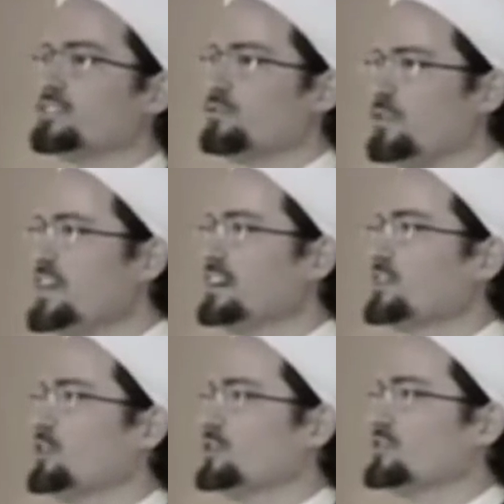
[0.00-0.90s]
has
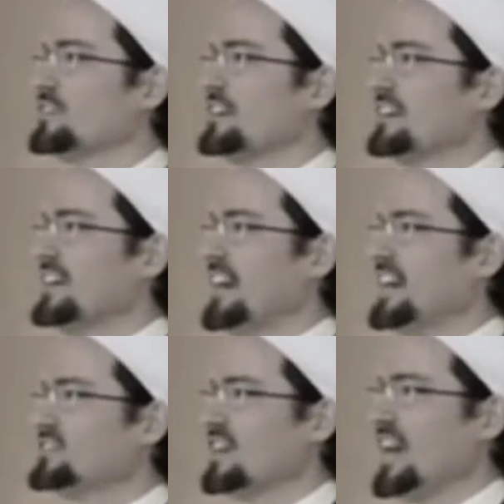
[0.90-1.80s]
vehicles,
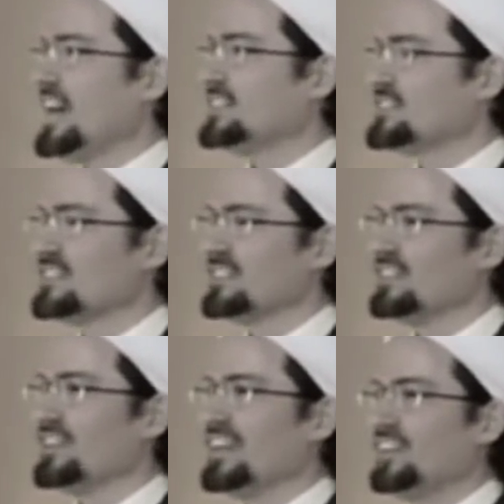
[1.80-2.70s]
has
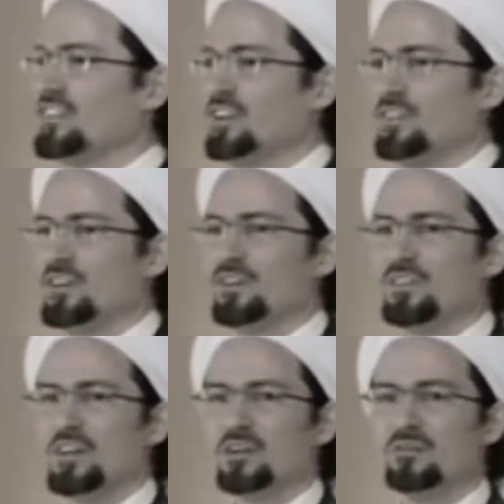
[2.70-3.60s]

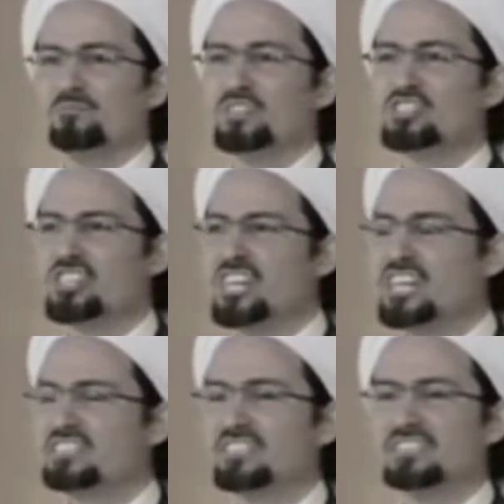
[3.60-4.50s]
their
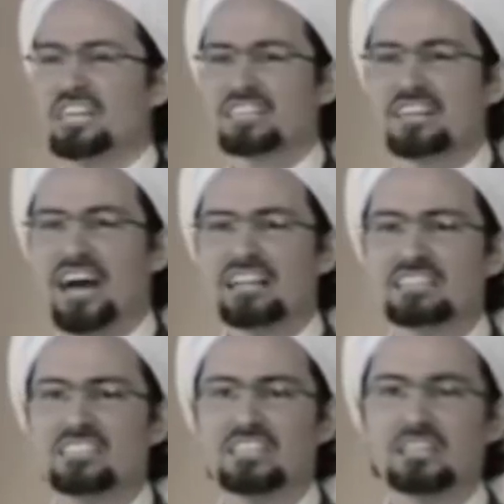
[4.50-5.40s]
machines and
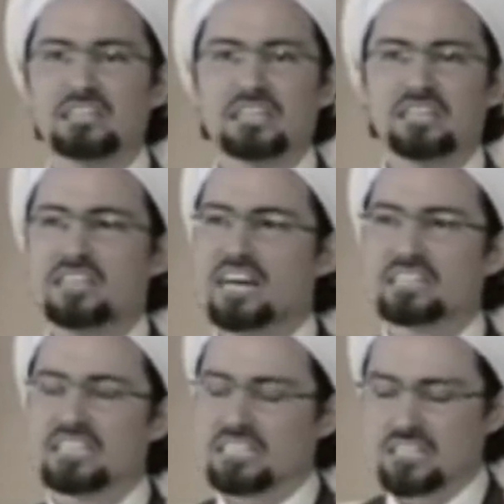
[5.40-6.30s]
technology
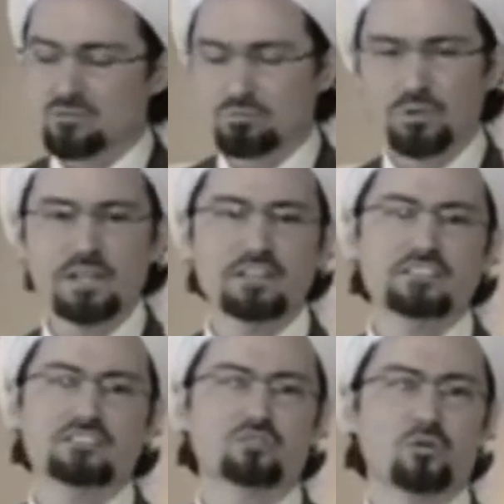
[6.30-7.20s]
that can completely
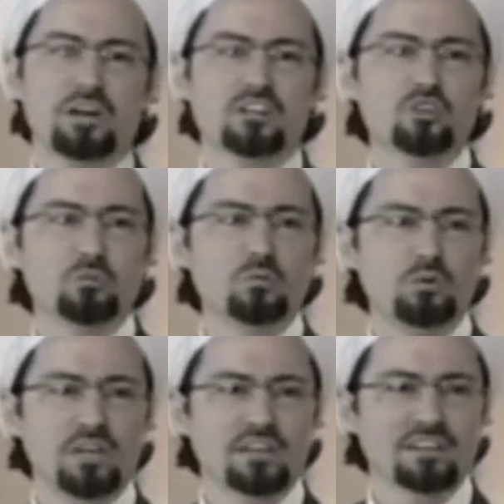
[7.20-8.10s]
destroy a human
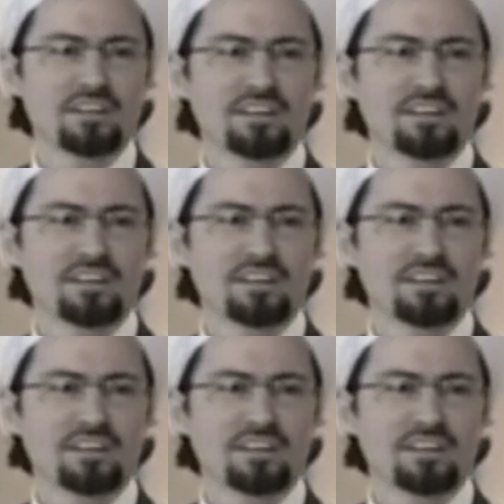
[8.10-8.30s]
being.